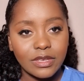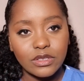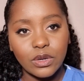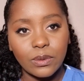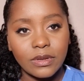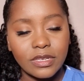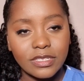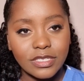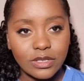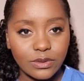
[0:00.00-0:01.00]
So,
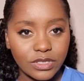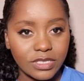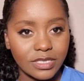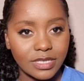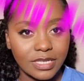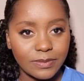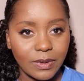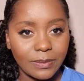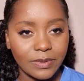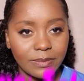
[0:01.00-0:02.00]
solutions to this
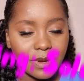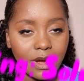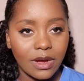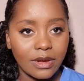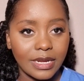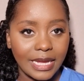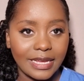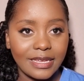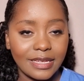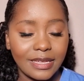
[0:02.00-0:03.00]
problem are
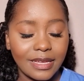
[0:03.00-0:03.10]
A,